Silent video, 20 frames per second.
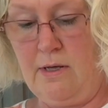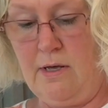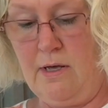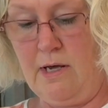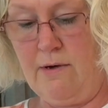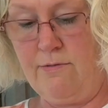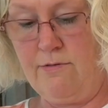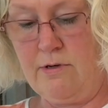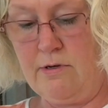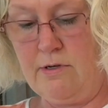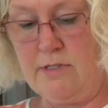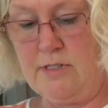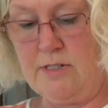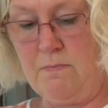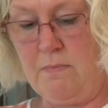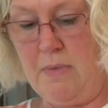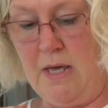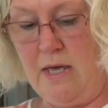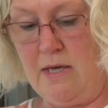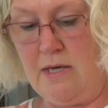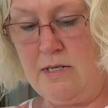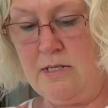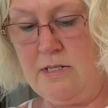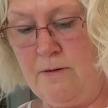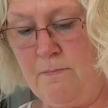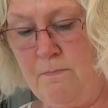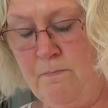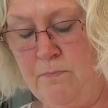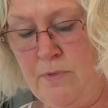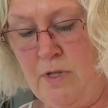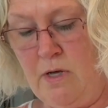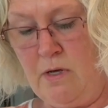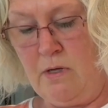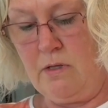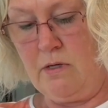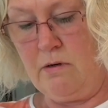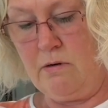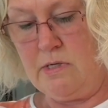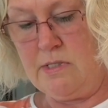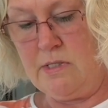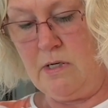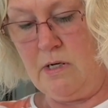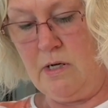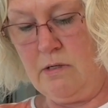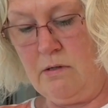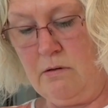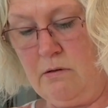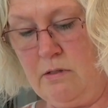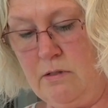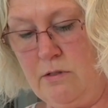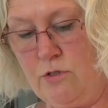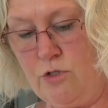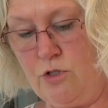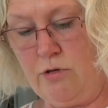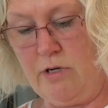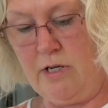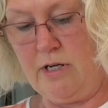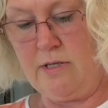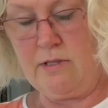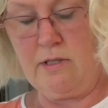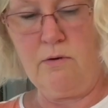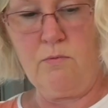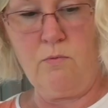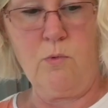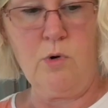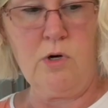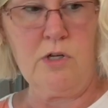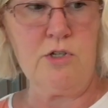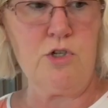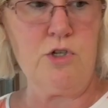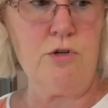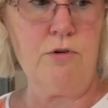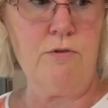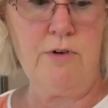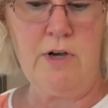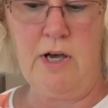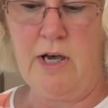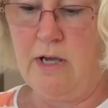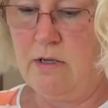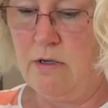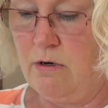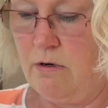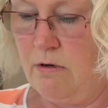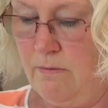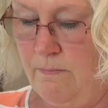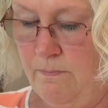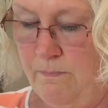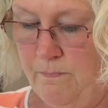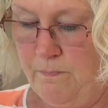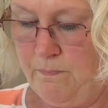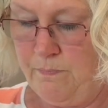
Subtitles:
after it's made. There is another little trick that once you've got your